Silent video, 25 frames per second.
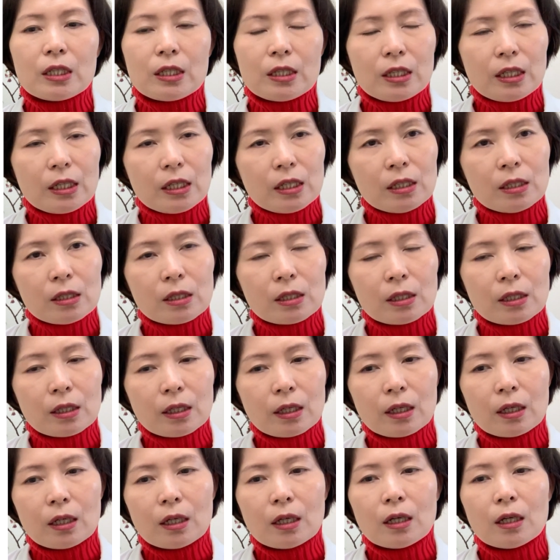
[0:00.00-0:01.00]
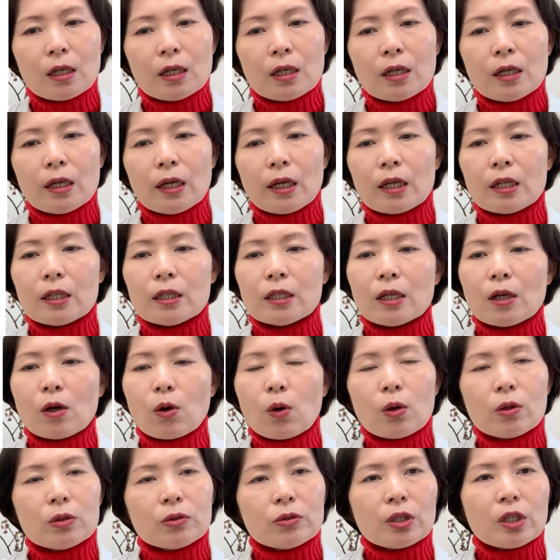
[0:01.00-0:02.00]
disease, and
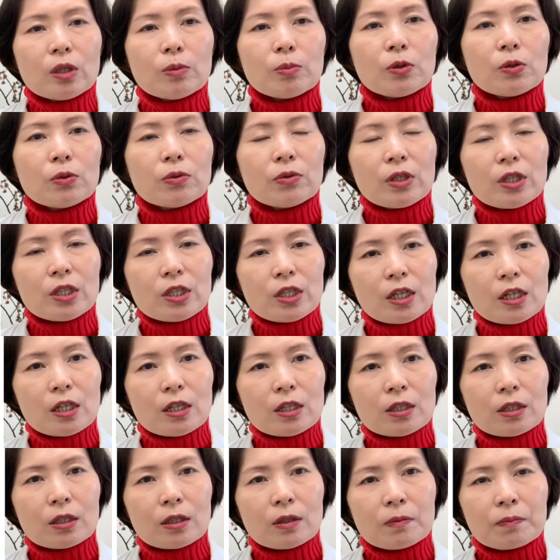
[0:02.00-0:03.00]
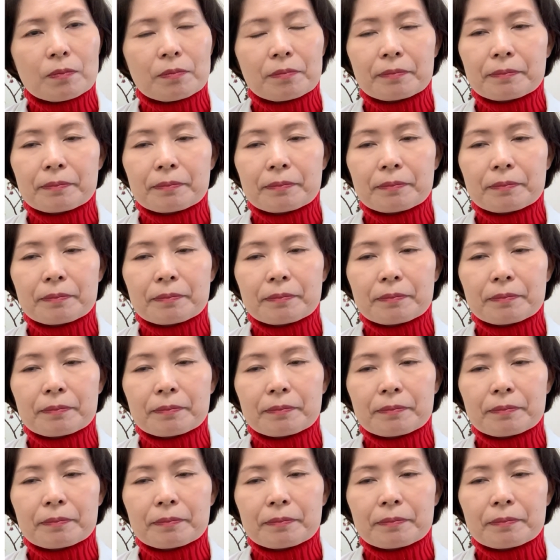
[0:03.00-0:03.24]
autoimmune disease.